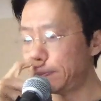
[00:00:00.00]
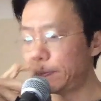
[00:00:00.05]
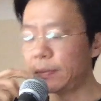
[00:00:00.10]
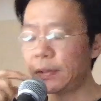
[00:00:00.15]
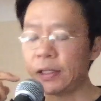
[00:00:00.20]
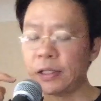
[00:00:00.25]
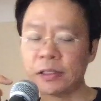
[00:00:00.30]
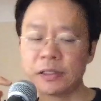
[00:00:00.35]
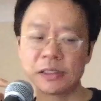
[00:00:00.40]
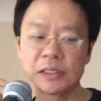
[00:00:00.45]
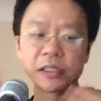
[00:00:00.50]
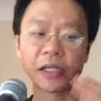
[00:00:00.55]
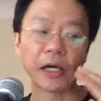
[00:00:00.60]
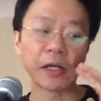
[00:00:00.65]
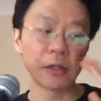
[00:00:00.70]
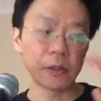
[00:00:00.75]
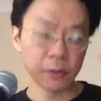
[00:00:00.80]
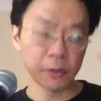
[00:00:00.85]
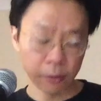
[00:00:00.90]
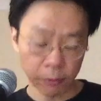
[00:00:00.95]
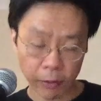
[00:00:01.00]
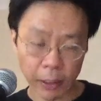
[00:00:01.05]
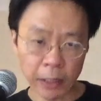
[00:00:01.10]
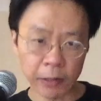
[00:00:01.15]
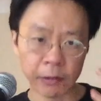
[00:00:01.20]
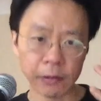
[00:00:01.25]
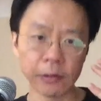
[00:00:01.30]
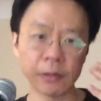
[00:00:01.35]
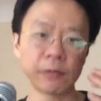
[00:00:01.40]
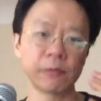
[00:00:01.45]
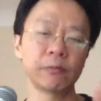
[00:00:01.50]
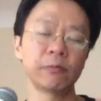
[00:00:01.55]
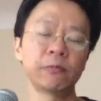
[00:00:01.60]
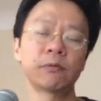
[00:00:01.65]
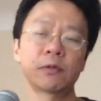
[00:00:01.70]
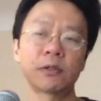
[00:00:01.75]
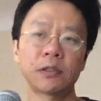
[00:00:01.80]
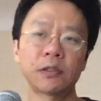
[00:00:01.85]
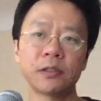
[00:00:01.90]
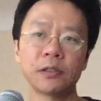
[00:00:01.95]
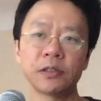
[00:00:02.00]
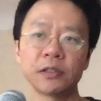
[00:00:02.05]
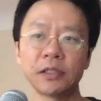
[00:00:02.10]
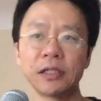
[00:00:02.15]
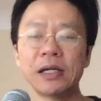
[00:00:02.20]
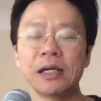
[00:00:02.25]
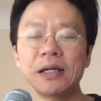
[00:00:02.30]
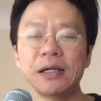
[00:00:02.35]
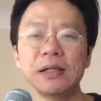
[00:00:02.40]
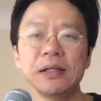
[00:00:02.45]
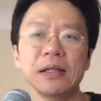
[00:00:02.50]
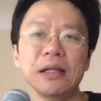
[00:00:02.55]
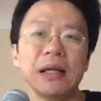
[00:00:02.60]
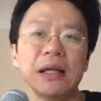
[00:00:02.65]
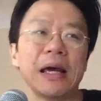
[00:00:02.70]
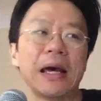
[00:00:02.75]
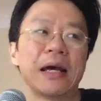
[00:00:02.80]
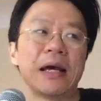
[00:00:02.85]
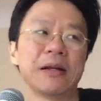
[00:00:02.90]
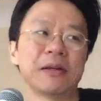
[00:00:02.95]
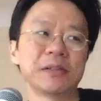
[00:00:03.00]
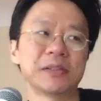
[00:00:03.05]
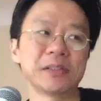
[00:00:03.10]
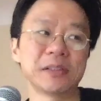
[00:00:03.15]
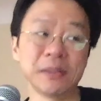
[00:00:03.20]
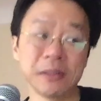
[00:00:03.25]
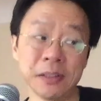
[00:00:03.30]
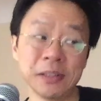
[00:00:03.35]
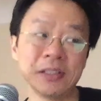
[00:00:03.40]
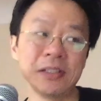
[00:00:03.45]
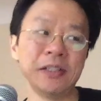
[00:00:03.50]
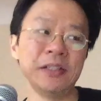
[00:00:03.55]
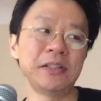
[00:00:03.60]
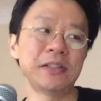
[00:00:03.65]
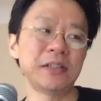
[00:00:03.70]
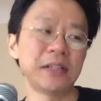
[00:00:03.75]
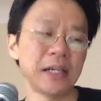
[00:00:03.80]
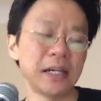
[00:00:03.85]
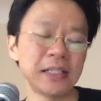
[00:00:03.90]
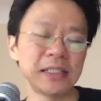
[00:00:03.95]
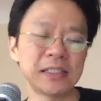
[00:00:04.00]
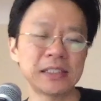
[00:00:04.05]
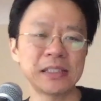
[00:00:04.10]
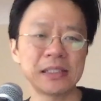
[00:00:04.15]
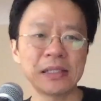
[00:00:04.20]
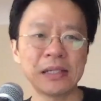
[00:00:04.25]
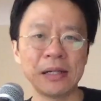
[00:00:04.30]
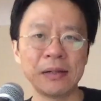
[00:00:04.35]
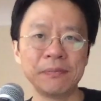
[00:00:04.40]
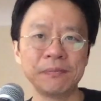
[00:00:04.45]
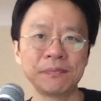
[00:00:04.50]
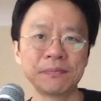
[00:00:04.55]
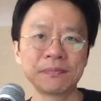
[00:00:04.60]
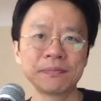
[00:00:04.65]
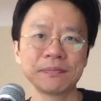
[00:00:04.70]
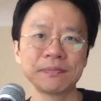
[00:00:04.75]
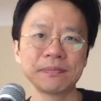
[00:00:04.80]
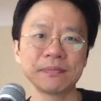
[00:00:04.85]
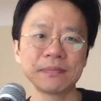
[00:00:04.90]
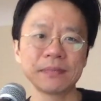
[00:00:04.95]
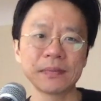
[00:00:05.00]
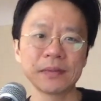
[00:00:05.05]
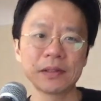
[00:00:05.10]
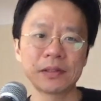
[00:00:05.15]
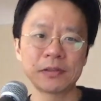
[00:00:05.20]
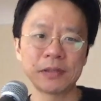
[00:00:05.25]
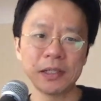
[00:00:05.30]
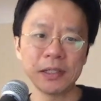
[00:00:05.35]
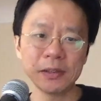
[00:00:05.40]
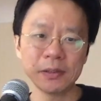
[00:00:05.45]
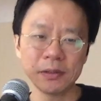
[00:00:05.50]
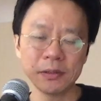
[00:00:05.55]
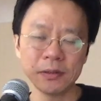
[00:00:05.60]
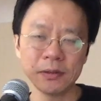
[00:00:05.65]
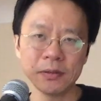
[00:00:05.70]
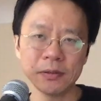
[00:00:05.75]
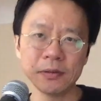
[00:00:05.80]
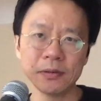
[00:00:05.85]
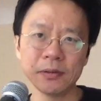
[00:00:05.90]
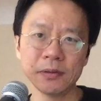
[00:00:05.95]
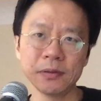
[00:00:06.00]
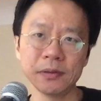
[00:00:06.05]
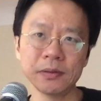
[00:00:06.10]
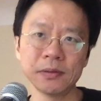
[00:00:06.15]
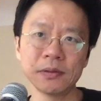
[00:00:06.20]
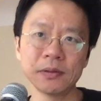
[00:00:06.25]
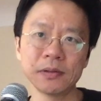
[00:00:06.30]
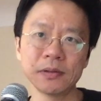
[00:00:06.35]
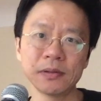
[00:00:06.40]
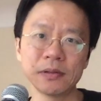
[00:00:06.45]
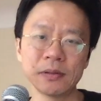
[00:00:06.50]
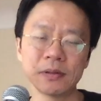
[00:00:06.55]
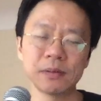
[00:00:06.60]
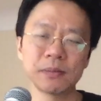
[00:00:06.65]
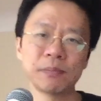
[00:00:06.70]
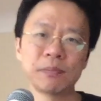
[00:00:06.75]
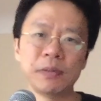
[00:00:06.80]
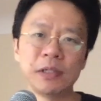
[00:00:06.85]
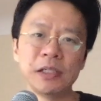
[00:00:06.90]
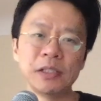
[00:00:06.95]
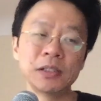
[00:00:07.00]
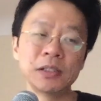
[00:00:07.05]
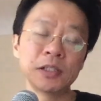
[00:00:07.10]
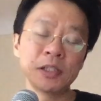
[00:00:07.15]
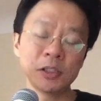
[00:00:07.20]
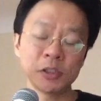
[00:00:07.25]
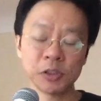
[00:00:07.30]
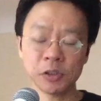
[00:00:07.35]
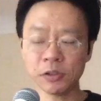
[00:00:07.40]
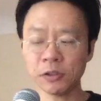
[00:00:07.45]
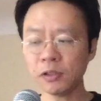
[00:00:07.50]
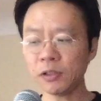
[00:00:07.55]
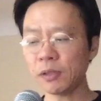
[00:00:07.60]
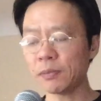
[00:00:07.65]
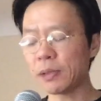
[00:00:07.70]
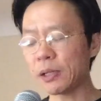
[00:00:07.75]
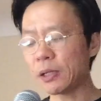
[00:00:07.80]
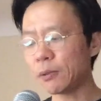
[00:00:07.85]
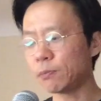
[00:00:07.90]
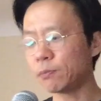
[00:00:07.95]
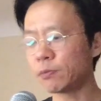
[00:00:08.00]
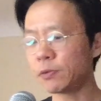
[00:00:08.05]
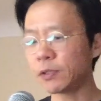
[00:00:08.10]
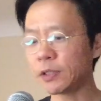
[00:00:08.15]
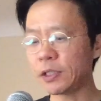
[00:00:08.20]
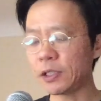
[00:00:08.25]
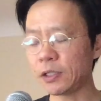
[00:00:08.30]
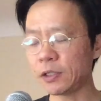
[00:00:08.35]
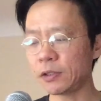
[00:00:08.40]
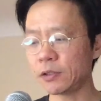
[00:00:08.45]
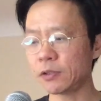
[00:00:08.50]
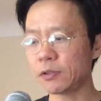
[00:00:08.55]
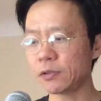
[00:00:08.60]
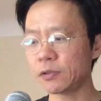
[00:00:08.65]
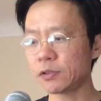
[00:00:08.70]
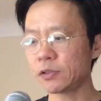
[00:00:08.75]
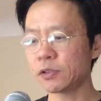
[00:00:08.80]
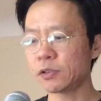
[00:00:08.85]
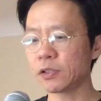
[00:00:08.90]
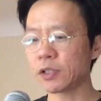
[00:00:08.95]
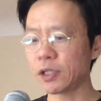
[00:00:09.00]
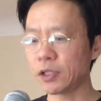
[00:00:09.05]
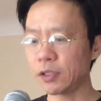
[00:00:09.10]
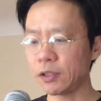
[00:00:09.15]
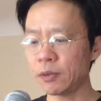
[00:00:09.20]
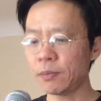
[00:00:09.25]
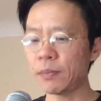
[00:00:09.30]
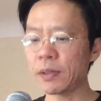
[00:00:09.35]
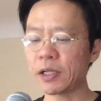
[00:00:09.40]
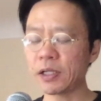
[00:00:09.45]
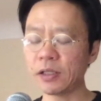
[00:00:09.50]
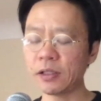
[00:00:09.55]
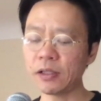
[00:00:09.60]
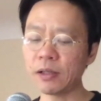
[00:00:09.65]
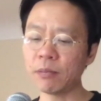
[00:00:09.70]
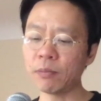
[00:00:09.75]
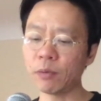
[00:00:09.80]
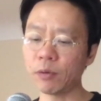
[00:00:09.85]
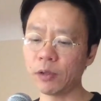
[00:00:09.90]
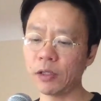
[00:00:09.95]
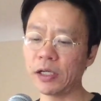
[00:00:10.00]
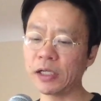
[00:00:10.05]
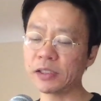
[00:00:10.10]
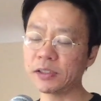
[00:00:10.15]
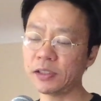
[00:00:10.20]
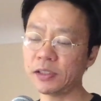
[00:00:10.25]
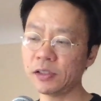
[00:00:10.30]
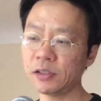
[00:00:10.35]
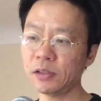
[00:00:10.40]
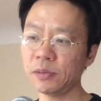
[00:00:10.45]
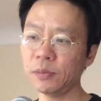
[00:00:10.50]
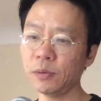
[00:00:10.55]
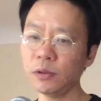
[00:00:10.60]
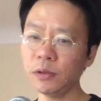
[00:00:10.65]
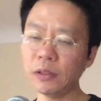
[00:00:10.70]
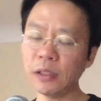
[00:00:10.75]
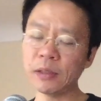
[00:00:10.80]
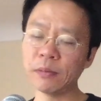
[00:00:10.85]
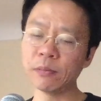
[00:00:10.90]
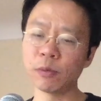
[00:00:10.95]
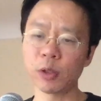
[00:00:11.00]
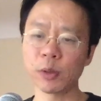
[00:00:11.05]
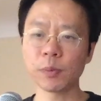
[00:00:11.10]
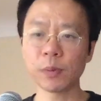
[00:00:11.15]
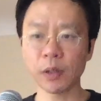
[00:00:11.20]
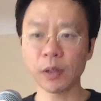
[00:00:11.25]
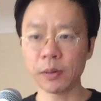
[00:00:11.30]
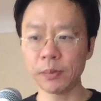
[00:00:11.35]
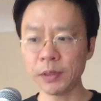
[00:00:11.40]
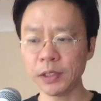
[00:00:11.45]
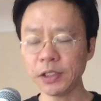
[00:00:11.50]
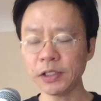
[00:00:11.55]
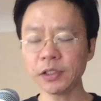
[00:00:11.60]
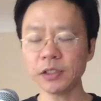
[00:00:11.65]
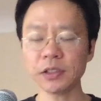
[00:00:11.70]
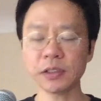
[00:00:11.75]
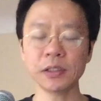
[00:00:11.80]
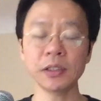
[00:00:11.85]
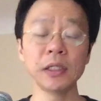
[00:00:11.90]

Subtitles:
and scattered around the world and also on the internet. I'm trying to be intentional about bringing those together, making them more accessible and more permanent,